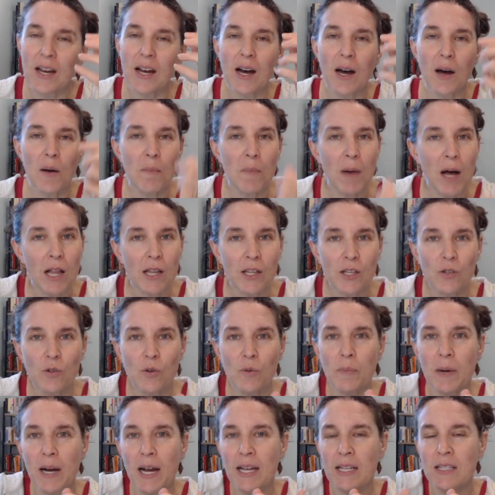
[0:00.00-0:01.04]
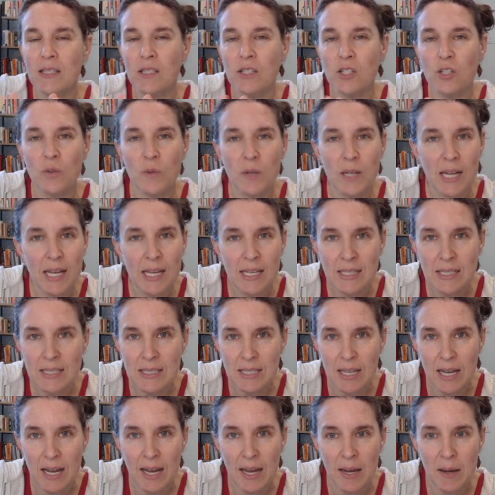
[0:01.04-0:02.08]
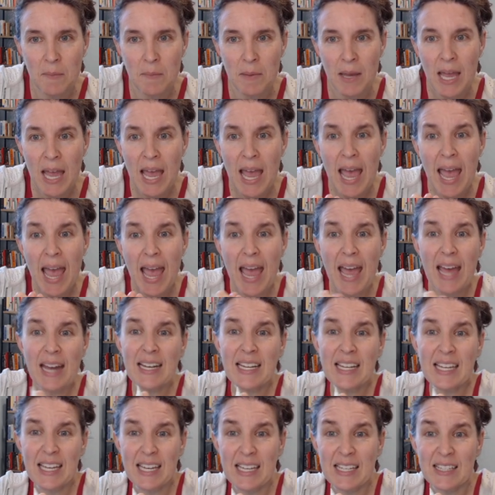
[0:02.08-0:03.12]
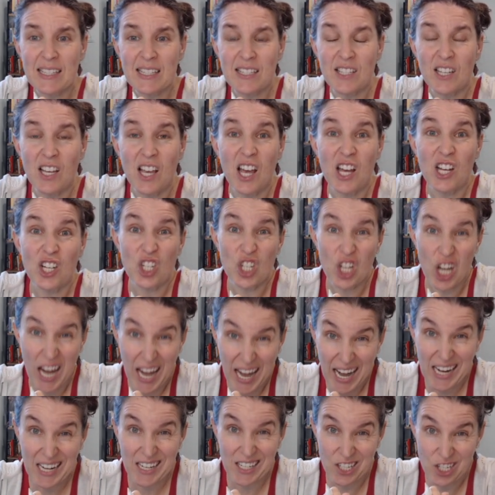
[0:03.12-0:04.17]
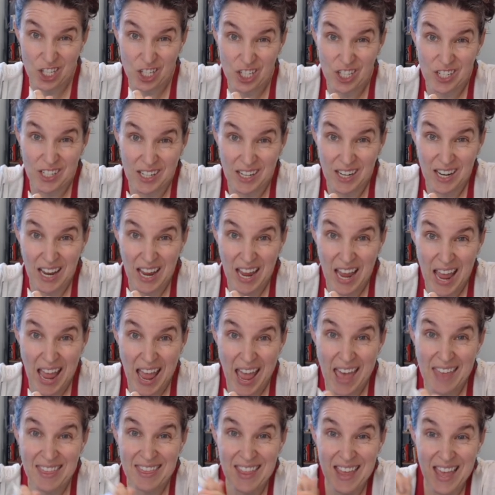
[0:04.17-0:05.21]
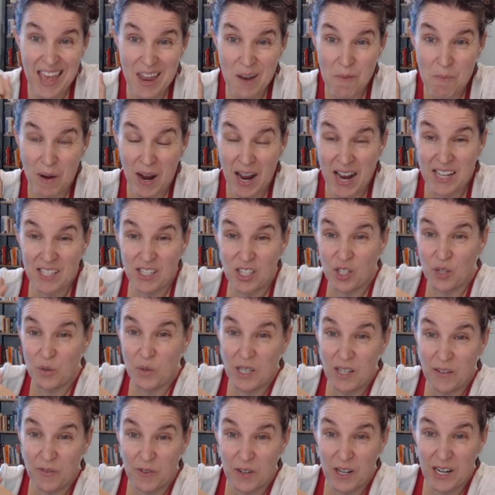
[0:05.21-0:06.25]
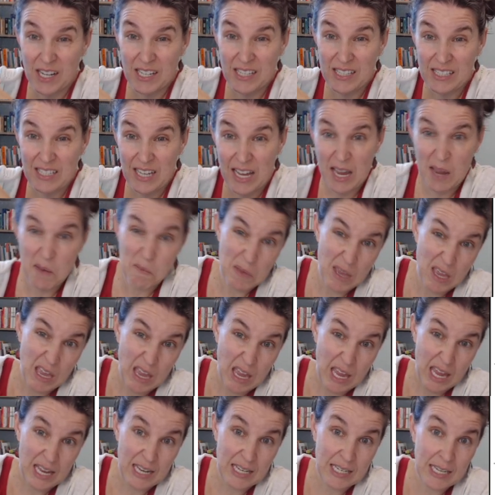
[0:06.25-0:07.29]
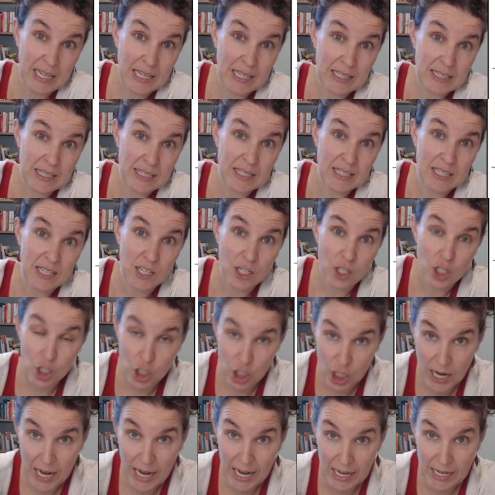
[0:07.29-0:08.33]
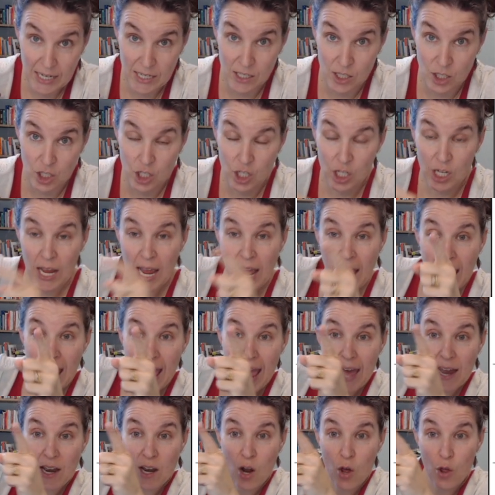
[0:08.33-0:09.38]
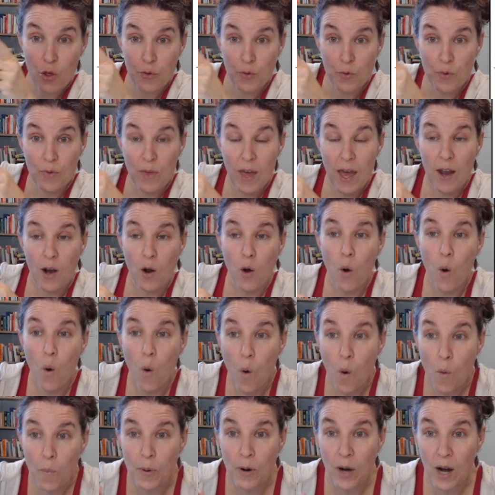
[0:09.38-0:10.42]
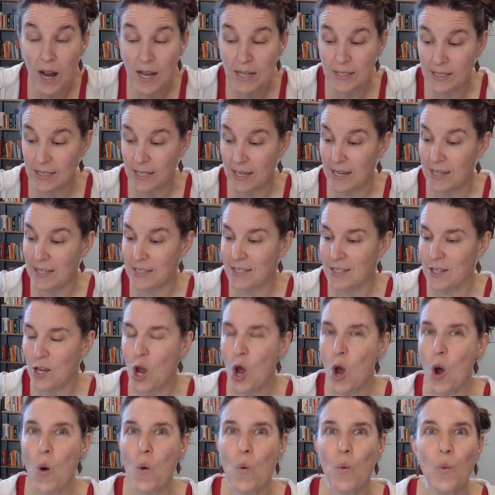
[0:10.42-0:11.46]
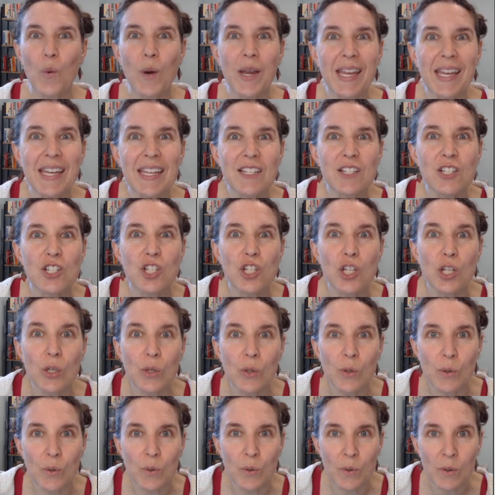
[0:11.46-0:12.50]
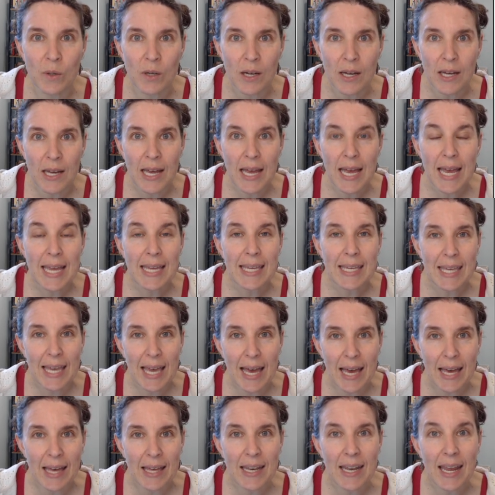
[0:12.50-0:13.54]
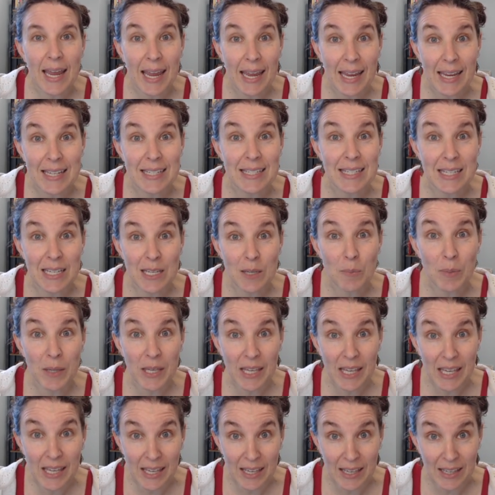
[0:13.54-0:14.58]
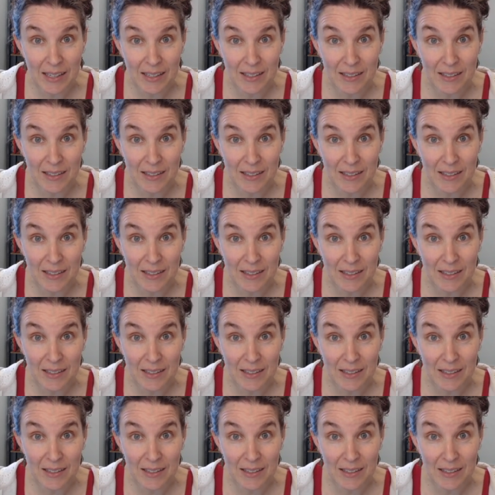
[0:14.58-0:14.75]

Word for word: A molecule binds to an enzyme and gets changed, and then binds to a different enzyme and gets changed. And through that whole process, we do get ATP.